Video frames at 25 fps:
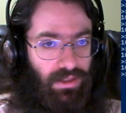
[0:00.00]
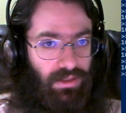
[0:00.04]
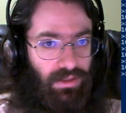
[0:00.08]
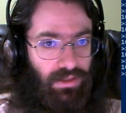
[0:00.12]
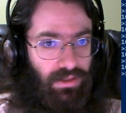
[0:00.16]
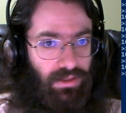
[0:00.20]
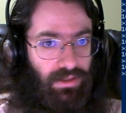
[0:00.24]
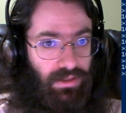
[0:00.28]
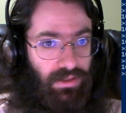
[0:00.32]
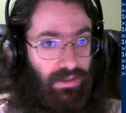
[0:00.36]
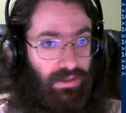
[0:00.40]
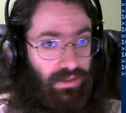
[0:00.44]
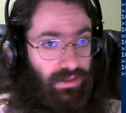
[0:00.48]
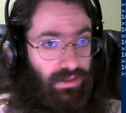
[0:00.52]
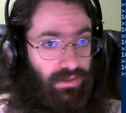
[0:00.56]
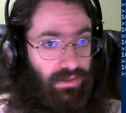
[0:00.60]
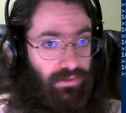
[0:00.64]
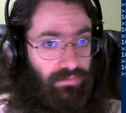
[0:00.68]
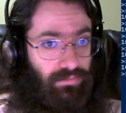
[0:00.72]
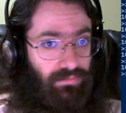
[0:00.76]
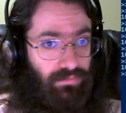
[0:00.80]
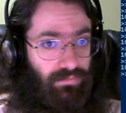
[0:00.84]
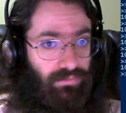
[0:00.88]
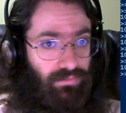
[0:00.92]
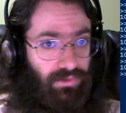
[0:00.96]

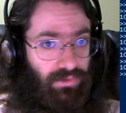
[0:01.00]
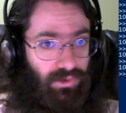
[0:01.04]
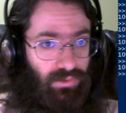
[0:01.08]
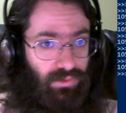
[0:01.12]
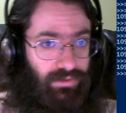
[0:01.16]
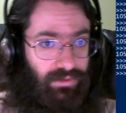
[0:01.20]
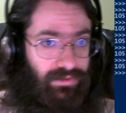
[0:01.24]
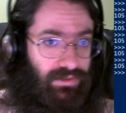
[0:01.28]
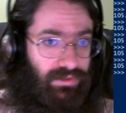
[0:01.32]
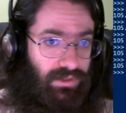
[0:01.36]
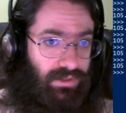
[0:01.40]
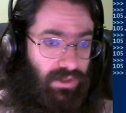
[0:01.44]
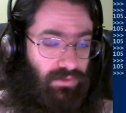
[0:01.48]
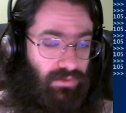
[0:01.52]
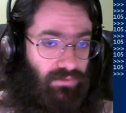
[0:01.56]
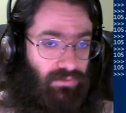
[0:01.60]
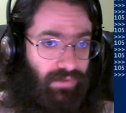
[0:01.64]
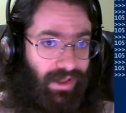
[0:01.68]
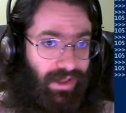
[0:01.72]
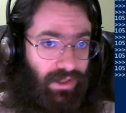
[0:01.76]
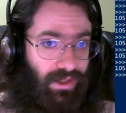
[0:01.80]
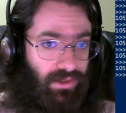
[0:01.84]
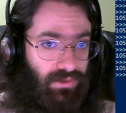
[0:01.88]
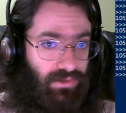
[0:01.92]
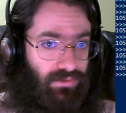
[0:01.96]
if there was another
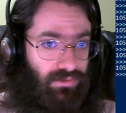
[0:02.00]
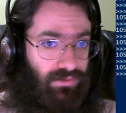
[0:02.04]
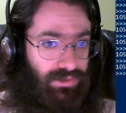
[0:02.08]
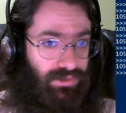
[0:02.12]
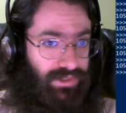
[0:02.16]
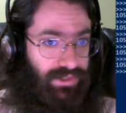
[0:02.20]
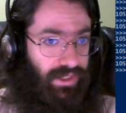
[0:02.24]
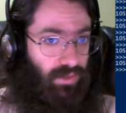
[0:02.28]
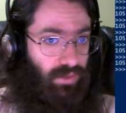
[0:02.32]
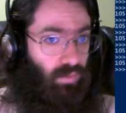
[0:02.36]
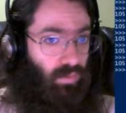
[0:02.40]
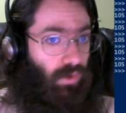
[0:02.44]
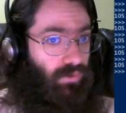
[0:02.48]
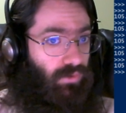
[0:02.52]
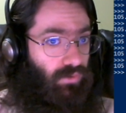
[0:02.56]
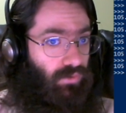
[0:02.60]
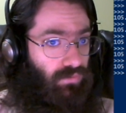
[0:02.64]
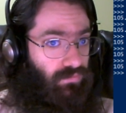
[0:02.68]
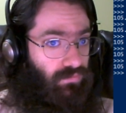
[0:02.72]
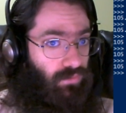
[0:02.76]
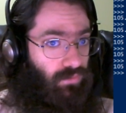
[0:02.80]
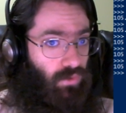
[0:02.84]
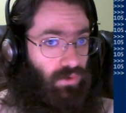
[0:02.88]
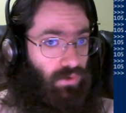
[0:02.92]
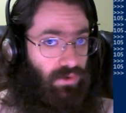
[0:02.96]
value, say
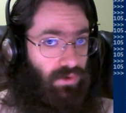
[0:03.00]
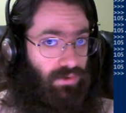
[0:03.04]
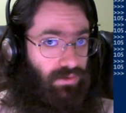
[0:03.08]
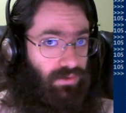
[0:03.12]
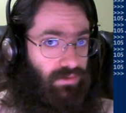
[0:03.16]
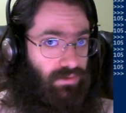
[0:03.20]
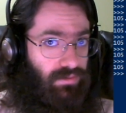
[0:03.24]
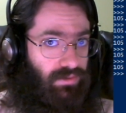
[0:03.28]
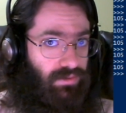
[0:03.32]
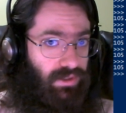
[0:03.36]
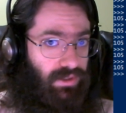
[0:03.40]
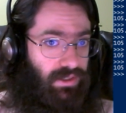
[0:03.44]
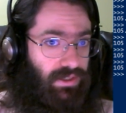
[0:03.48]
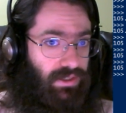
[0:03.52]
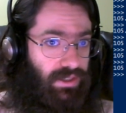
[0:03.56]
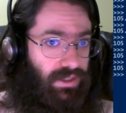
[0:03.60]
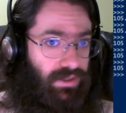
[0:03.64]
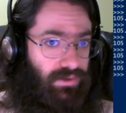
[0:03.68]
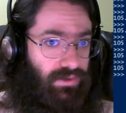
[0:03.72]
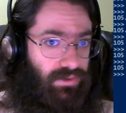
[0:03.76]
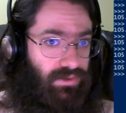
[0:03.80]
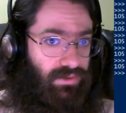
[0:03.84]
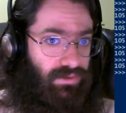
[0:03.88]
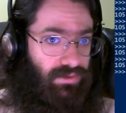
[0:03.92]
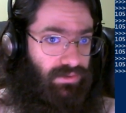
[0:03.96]
104 in
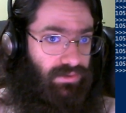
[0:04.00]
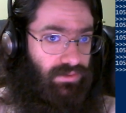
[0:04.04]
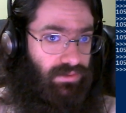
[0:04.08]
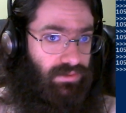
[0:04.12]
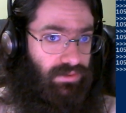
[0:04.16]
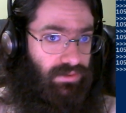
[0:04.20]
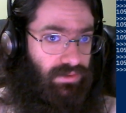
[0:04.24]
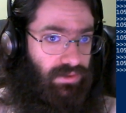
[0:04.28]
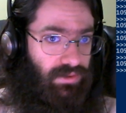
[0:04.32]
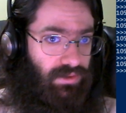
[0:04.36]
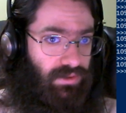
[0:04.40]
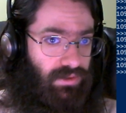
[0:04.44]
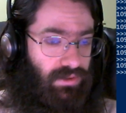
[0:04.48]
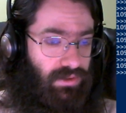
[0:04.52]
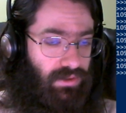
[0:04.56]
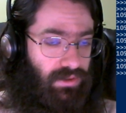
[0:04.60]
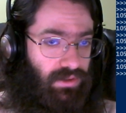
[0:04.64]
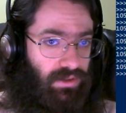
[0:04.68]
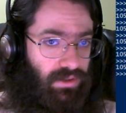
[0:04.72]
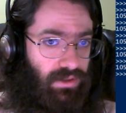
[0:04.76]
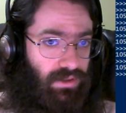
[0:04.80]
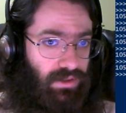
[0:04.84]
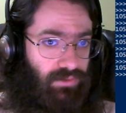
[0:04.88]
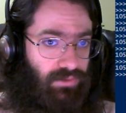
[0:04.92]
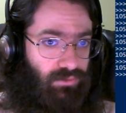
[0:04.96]
here,
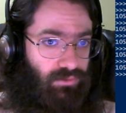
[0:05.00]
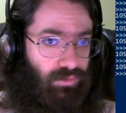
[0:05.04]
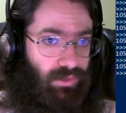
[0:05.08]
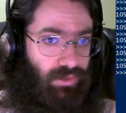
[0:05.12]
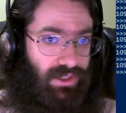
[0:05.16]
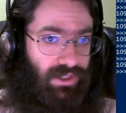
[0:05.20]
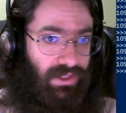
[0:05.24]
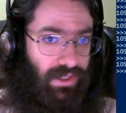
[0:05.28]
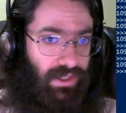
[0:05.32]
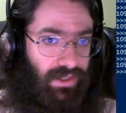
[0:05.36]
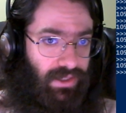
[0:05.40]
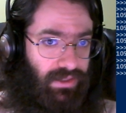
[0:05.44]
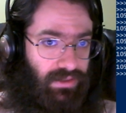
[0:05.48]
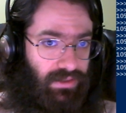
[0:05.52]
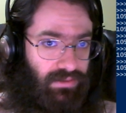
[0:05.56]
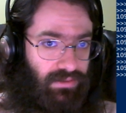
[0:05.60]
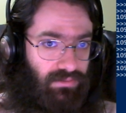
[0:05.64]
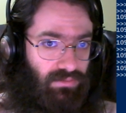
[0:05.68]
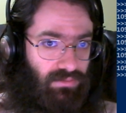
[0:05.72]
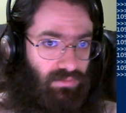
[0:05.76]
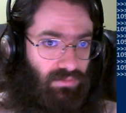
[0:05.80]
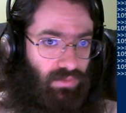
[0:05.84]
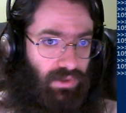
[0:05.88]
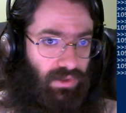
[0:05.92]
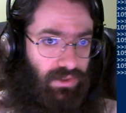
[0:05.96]
it would be like,
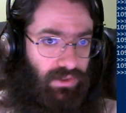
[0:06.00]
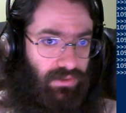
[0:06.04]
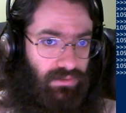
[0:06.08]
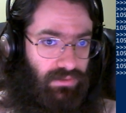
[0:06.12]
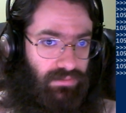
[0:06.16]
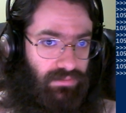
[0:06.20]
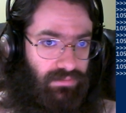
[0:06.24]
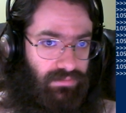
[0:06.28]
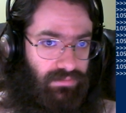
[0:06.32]
well,